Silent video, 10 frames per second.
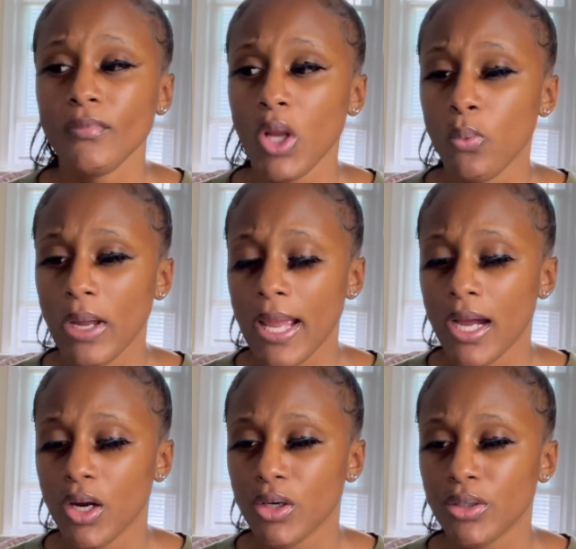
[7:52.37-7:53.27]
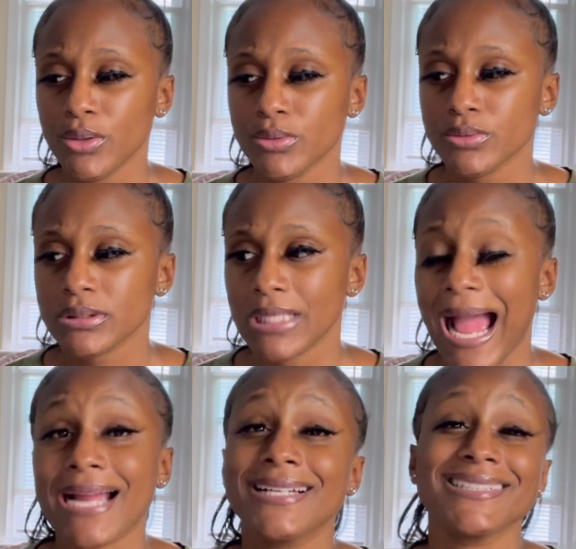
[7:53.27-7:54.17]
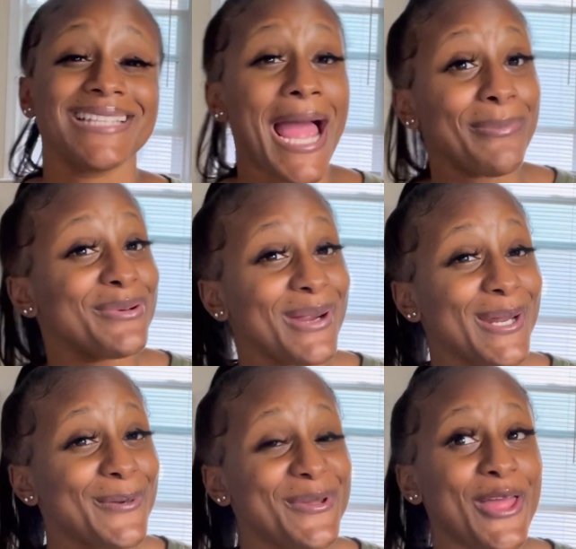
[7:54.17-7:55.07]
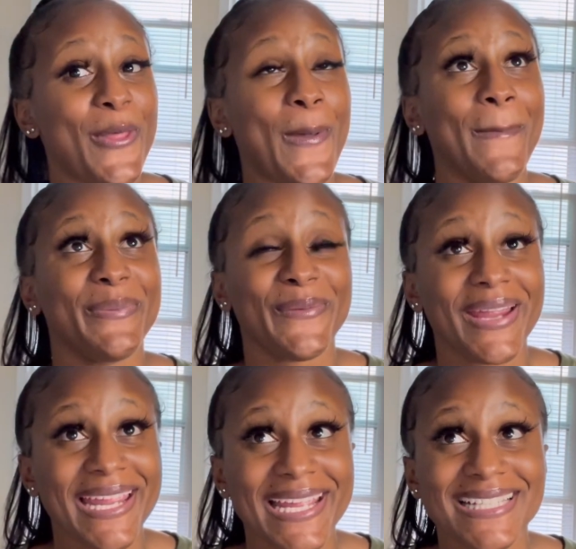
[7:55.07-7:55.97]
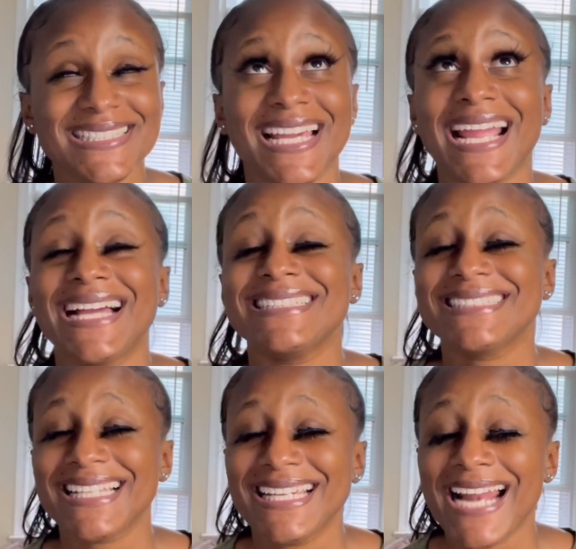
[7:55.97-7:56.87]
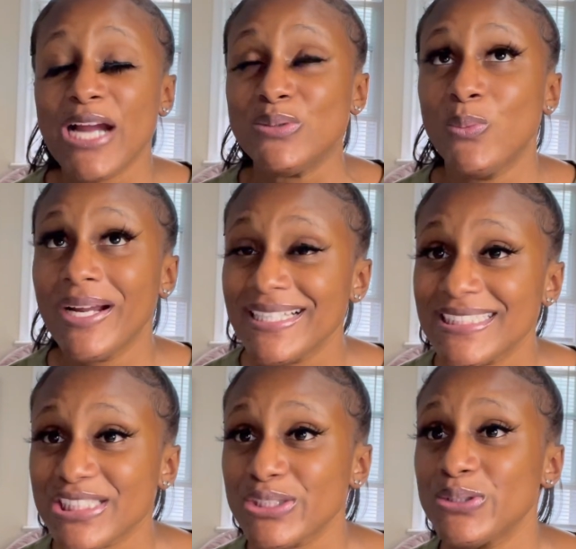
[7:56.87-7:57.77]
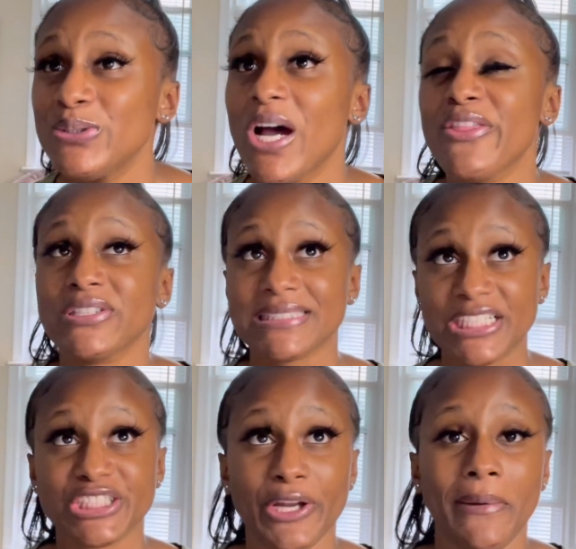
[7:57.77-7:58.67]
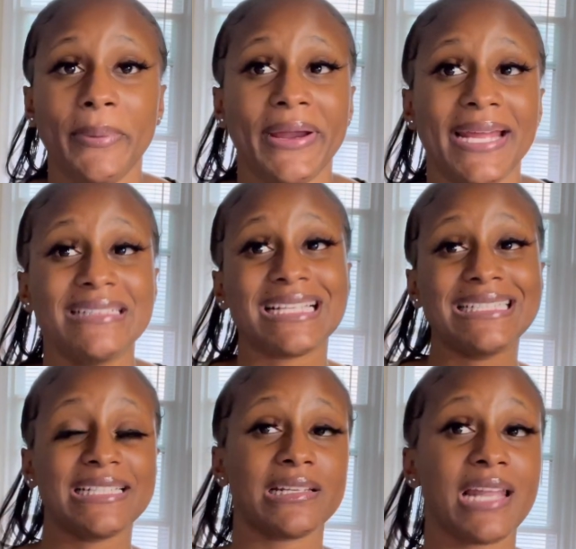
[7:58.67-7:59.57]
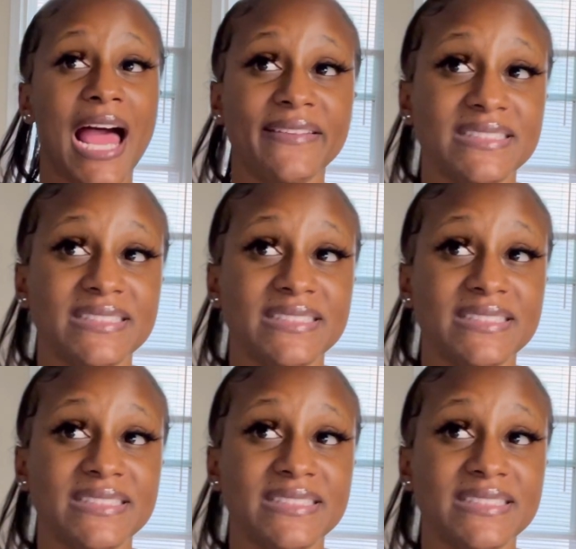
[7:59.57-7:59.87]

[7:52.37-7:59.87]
what else? I collaborated with other brands. Like I said, I wanted to, other stationery brands. I did a live